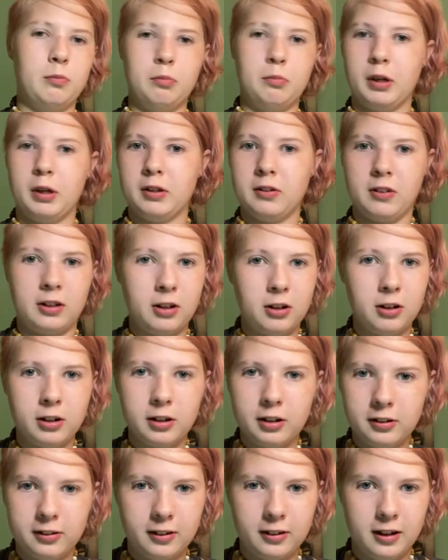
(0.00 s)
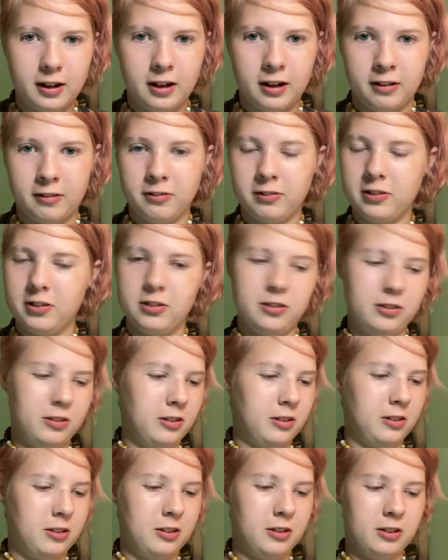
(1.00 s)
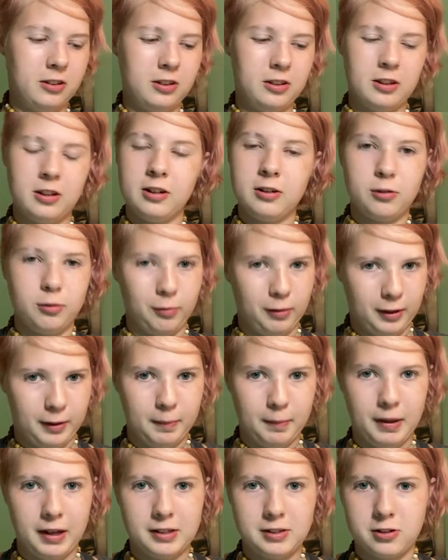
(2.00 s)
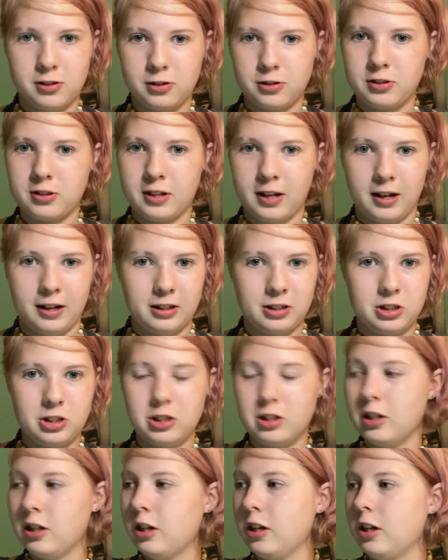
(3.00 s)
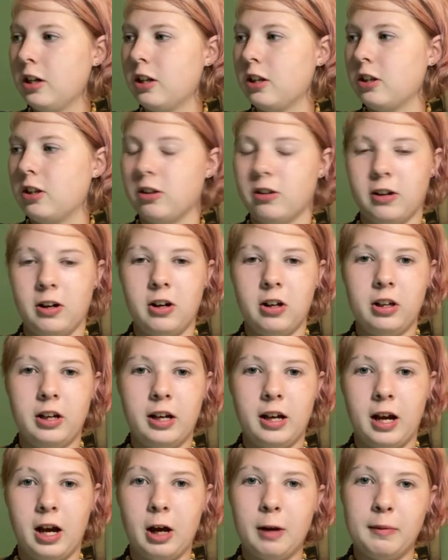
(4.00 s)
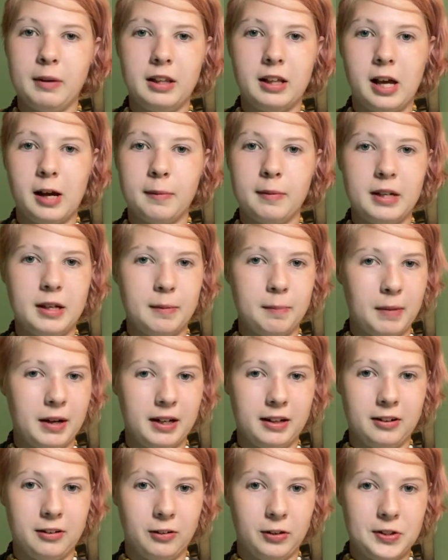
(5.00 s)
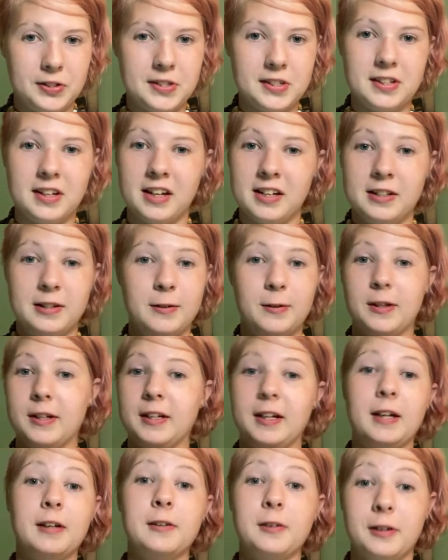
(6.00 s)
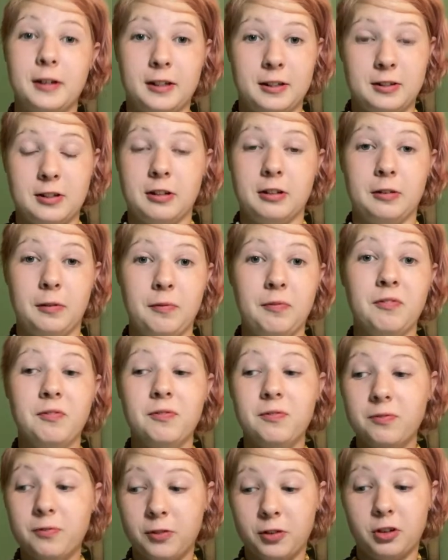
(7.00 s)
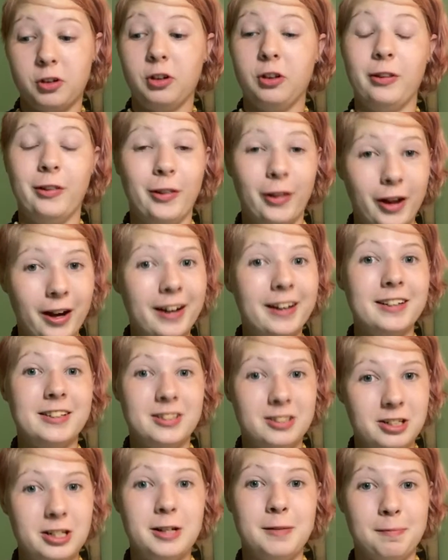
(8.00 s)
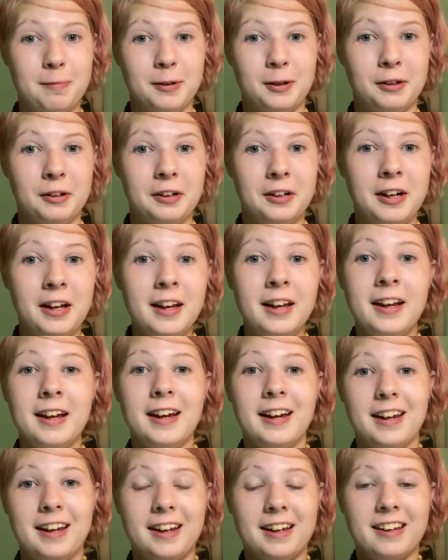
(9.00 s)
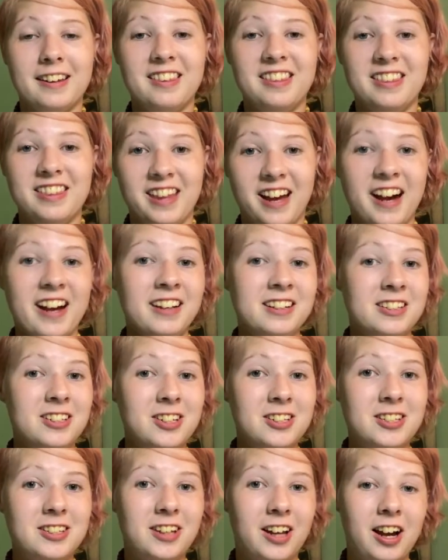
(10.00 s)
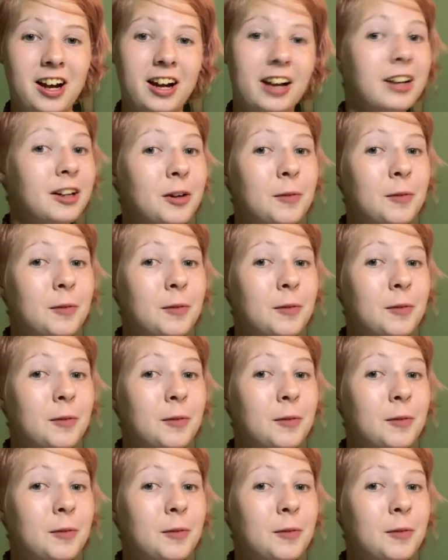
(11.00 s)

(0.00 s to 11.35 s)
brands like Artist Loft. This one, Master's Touch. They're all at Hobby Lobby and Michael's, and you can get your hands on them for a lot cheaper. And that just kind of